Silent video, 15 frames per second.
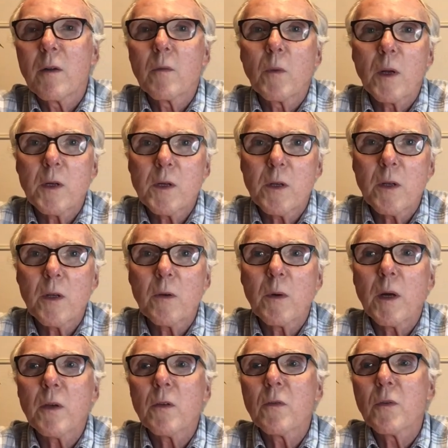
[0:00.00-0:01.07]
went to the
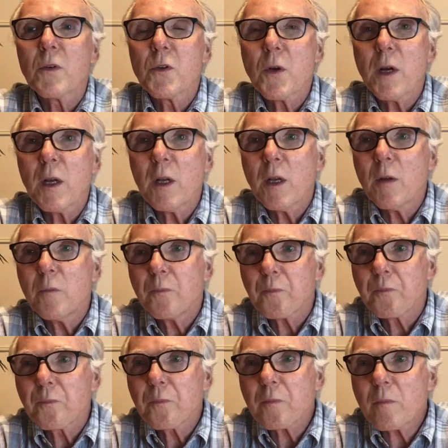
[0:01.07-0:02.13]
US for training
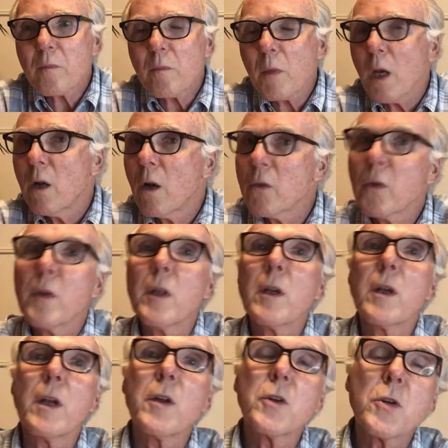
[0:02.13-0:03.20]
and also did
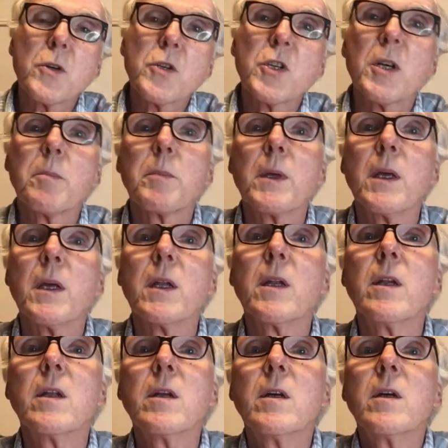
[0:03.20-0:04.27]
an internship
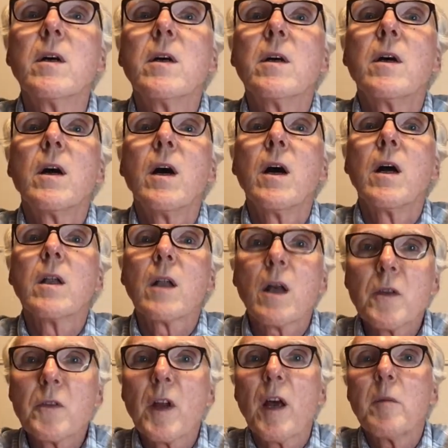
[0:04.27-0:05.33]
in
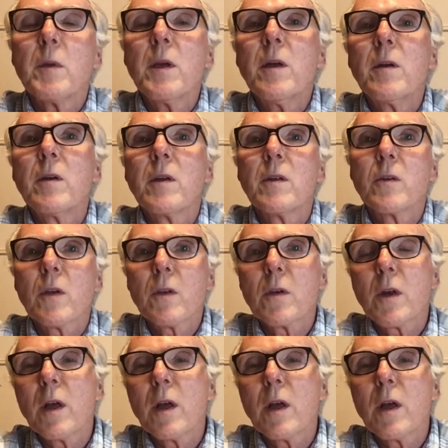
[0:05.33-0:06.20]
Lost Abbey in Southern